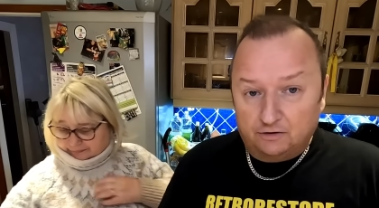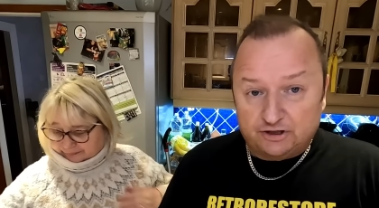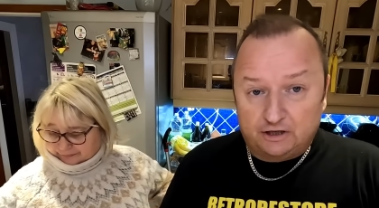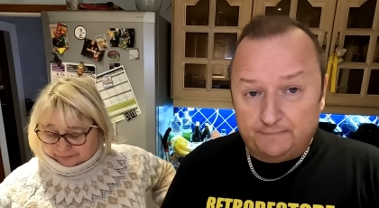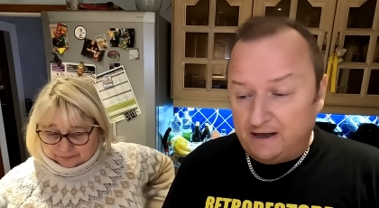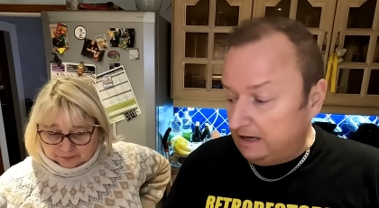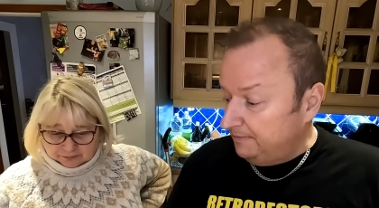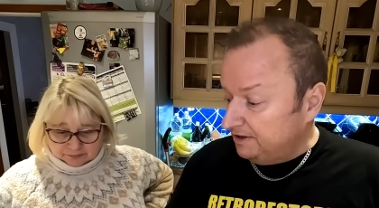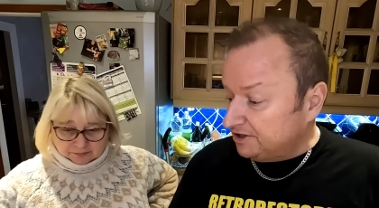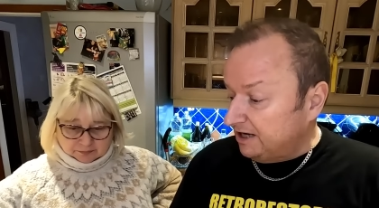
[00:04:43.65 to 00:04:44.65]
Speaker 1: I'll tell you about
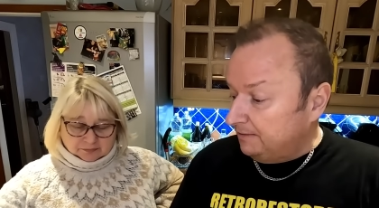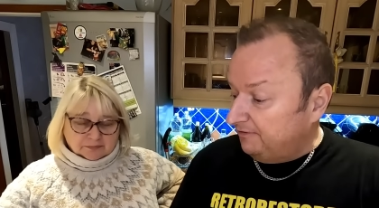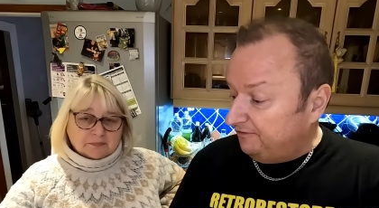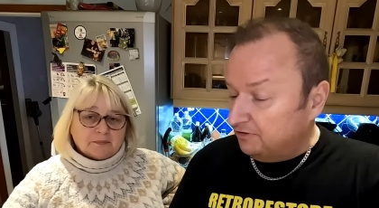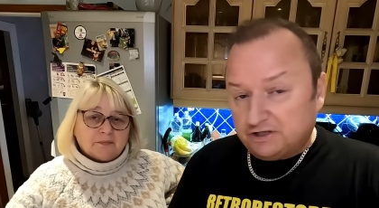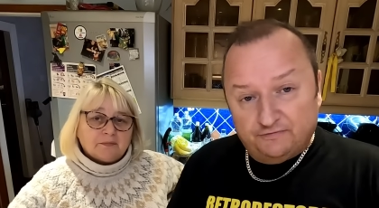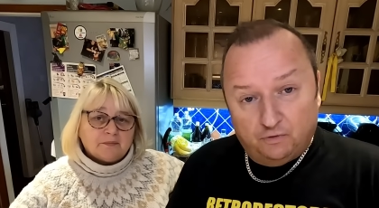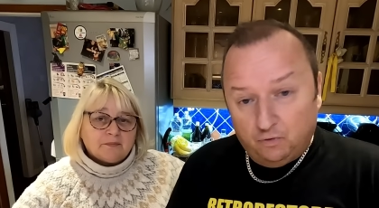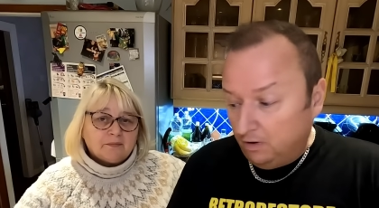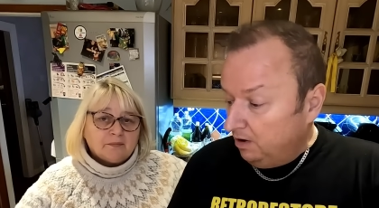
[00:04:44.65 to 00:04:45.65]
them in a second. But first of
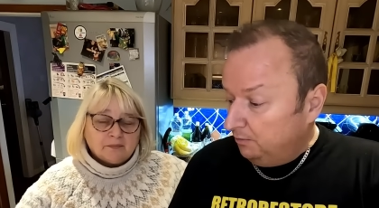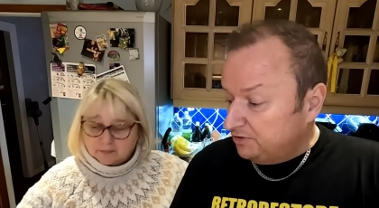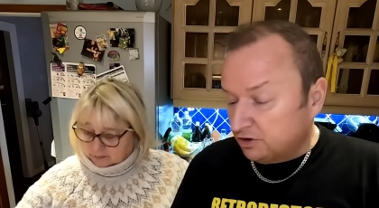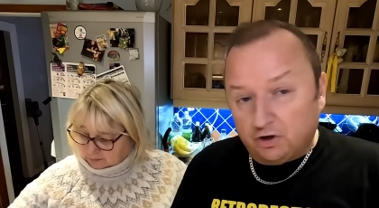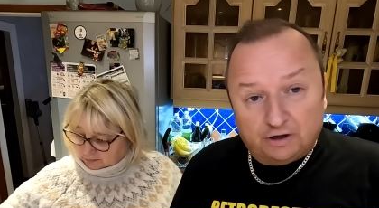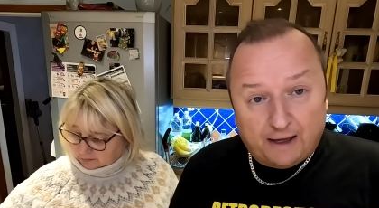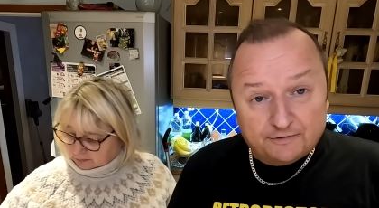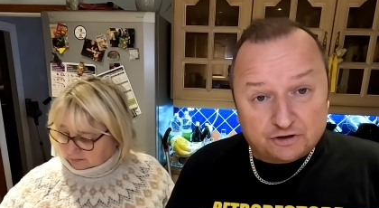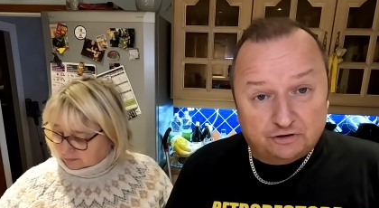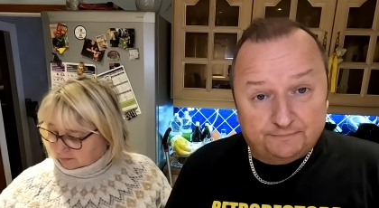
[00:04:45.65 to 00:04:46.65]
all, we just got an
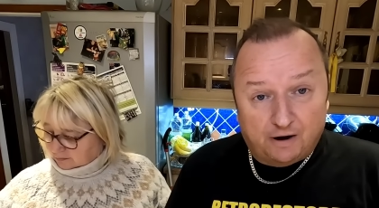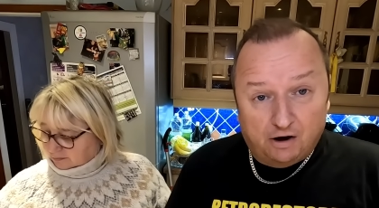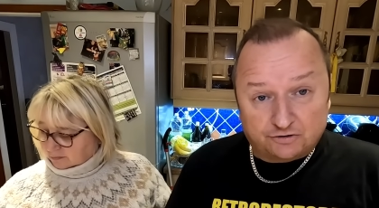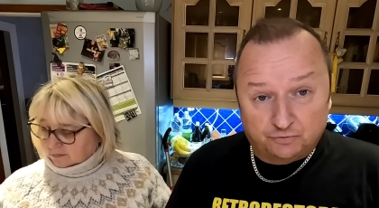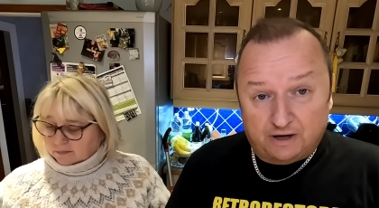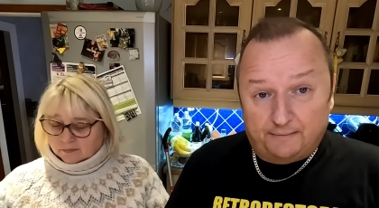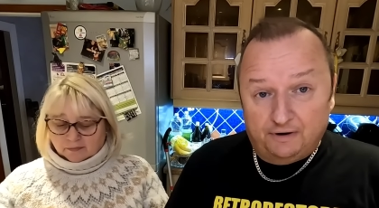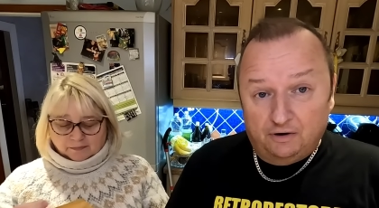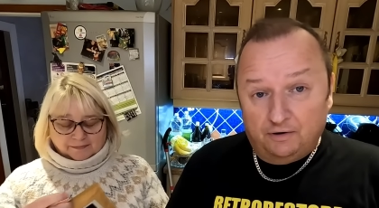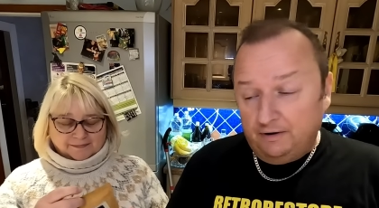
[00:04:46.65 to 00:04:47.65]
Amazon parcel come
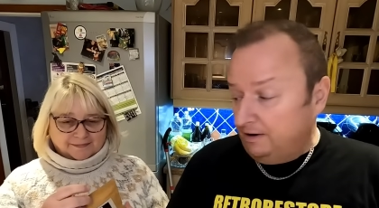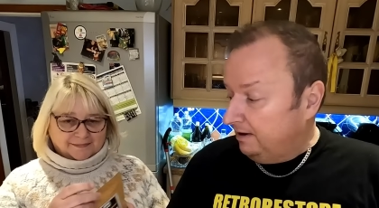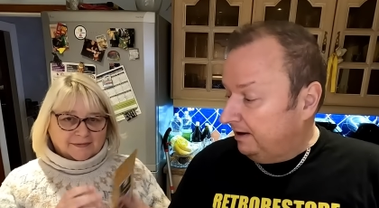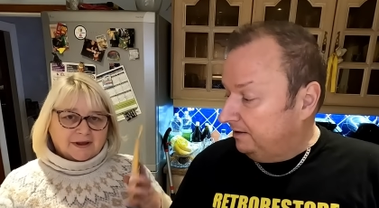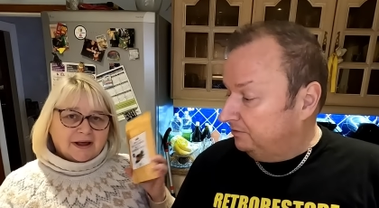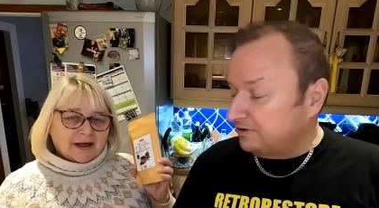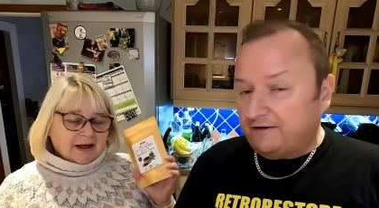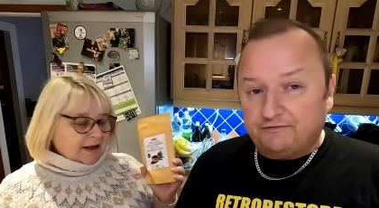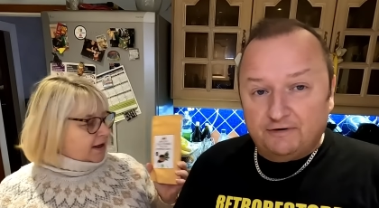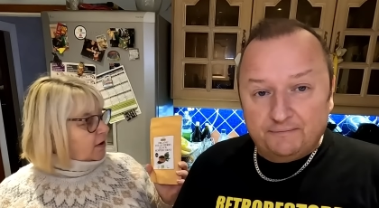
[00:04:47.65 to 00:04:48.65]
along. And who's
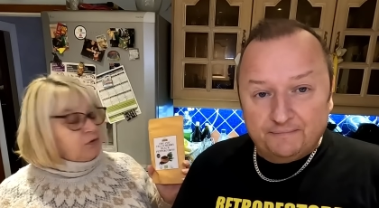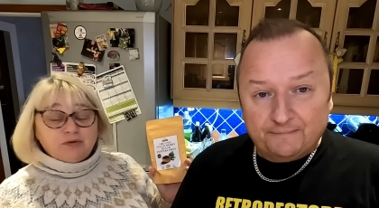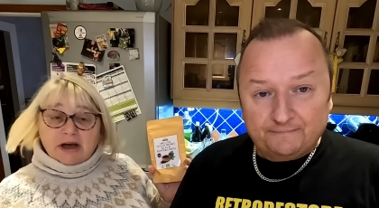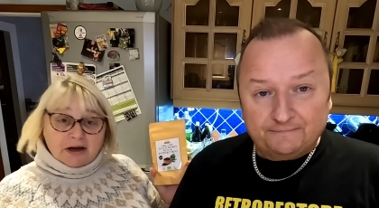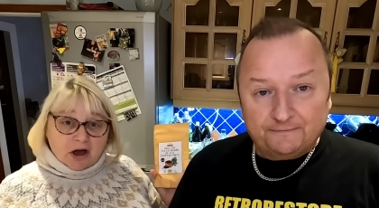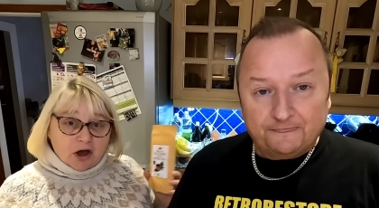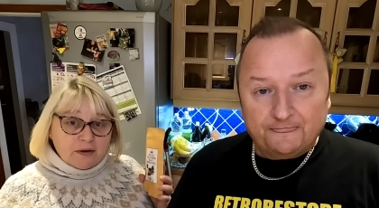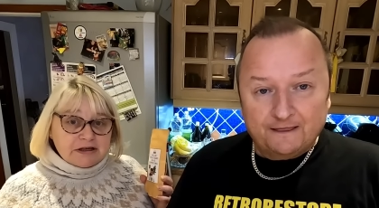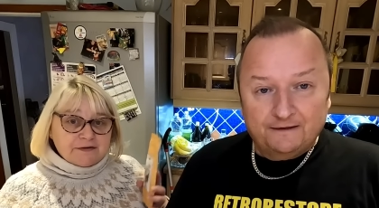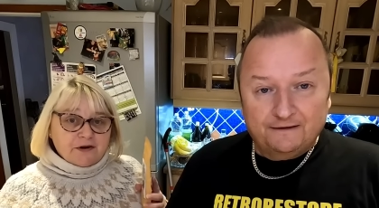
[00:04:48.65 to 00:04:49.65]
that from?
Speaker 2: Don't know
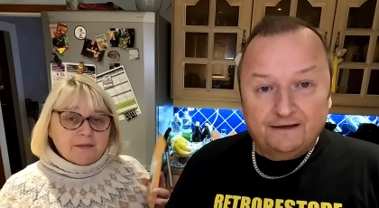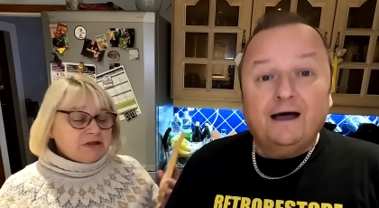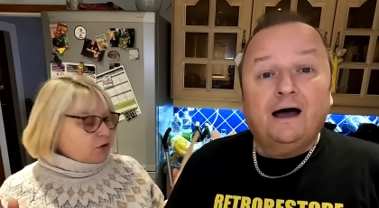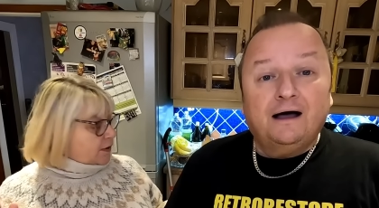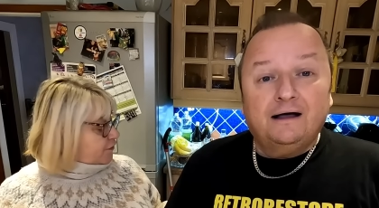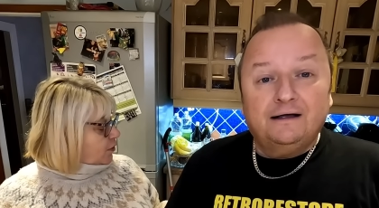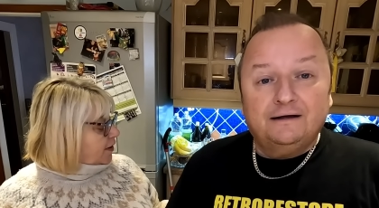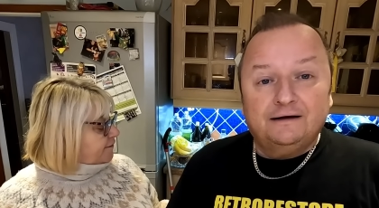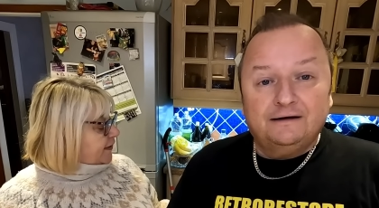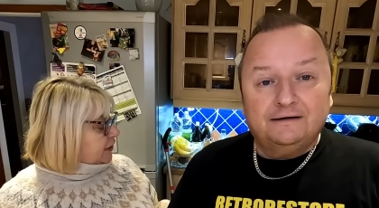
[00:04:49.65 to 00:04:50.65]
who it's from, so whoever you
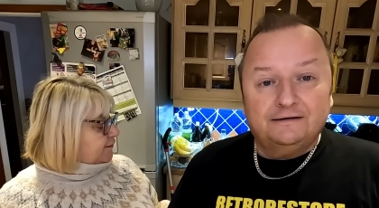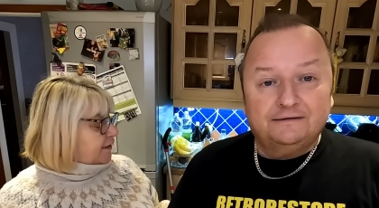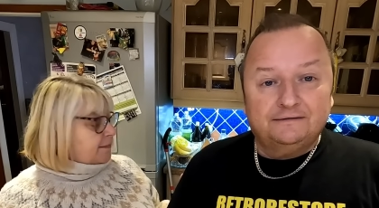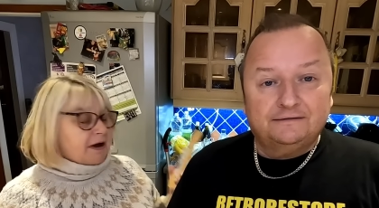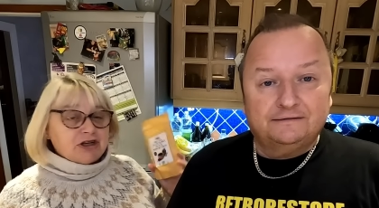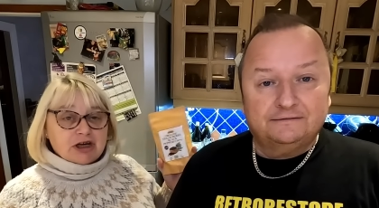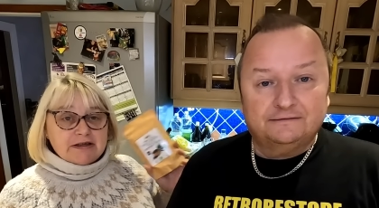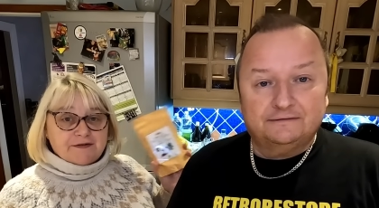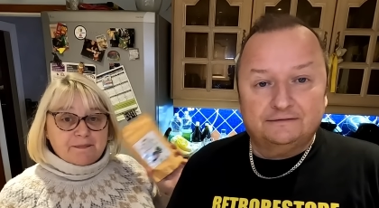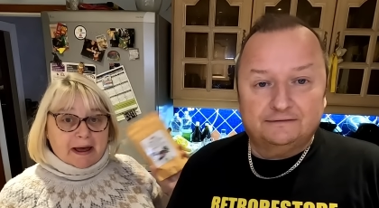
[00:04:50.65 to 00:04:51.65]
are, thank you very much.
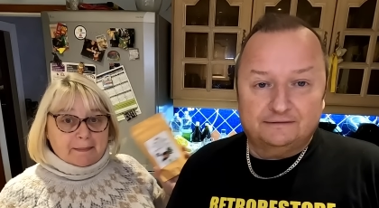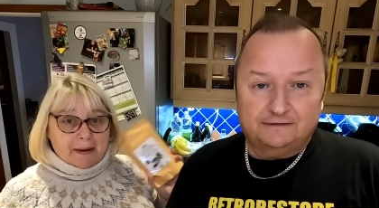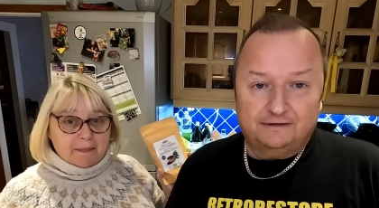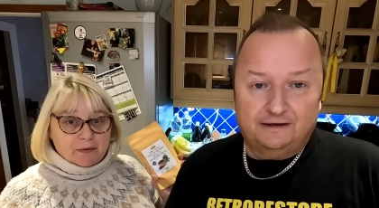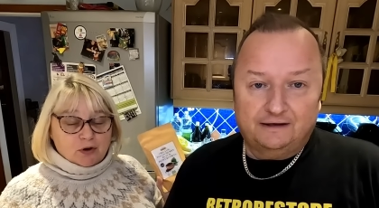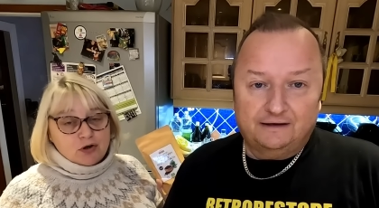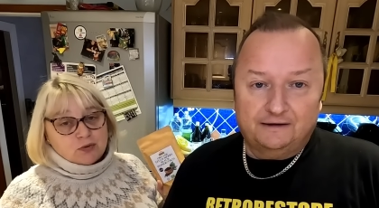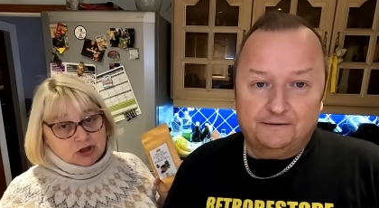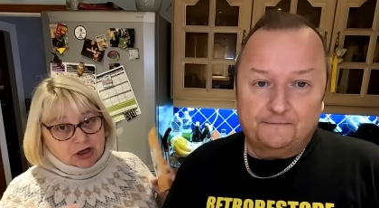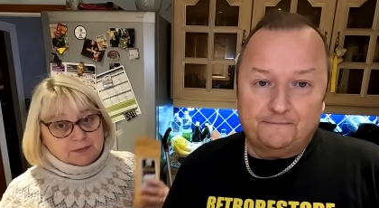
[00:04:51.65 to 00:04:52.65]
It's for black
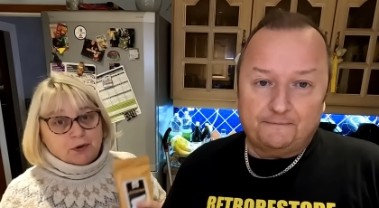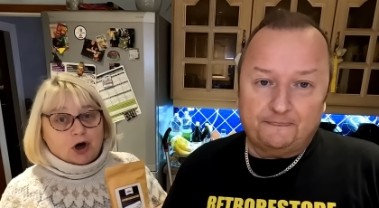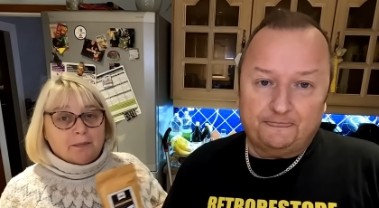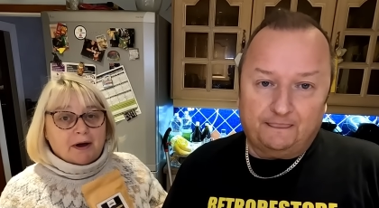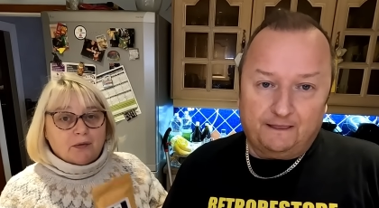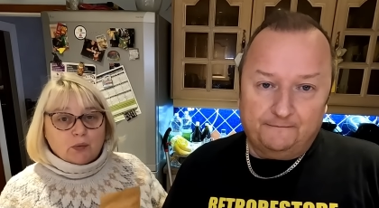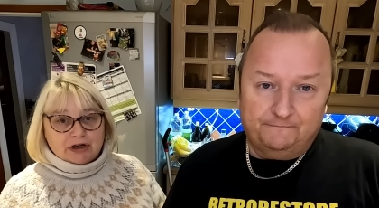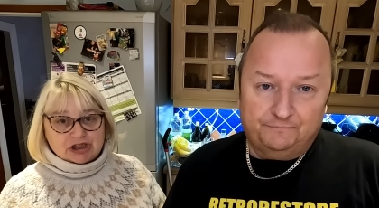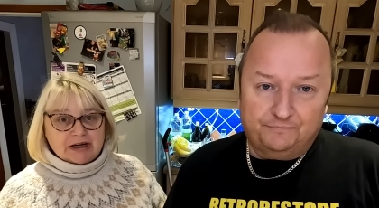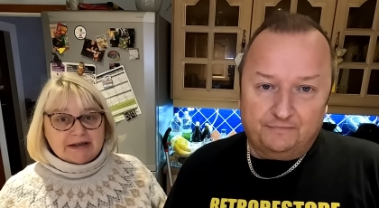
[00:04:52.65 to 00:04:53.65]
peppercorns, which I'd put on my
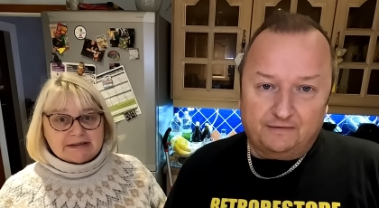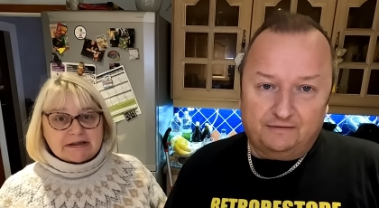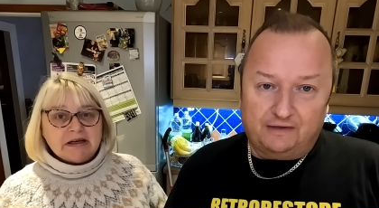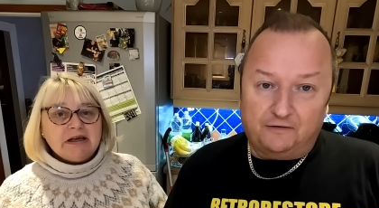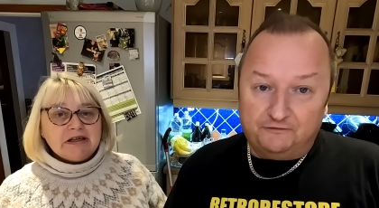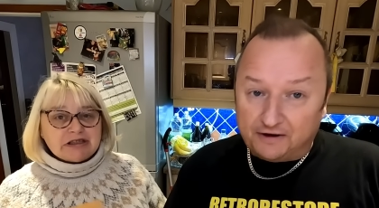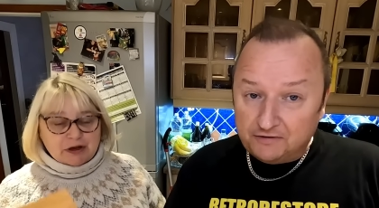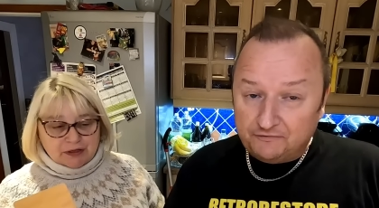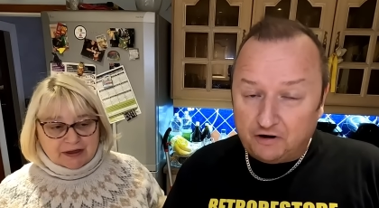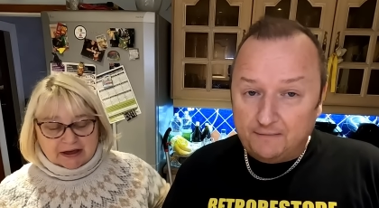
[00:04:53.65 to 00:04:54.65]
wish list. So thank
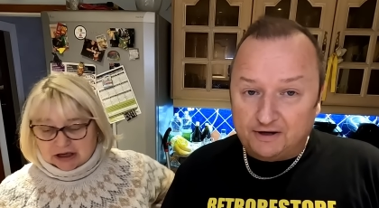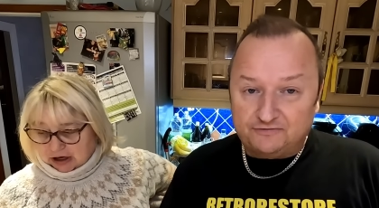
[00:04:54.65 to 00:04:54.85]
so you very thank much